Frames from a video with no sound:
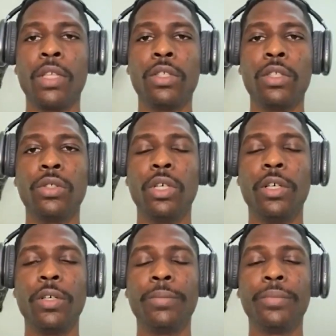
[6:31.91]

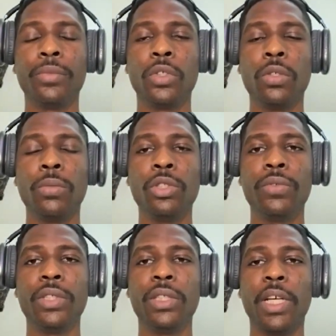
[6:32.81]
So most of
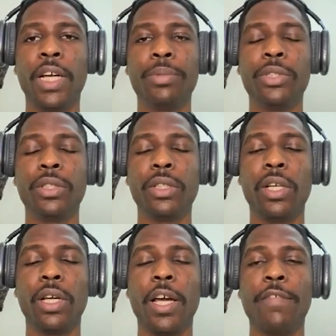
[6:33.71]
these apps
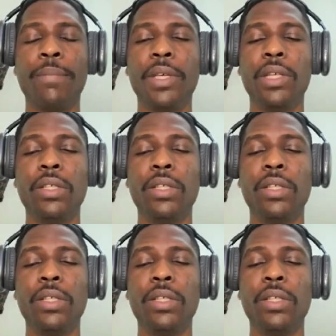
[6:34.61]
have made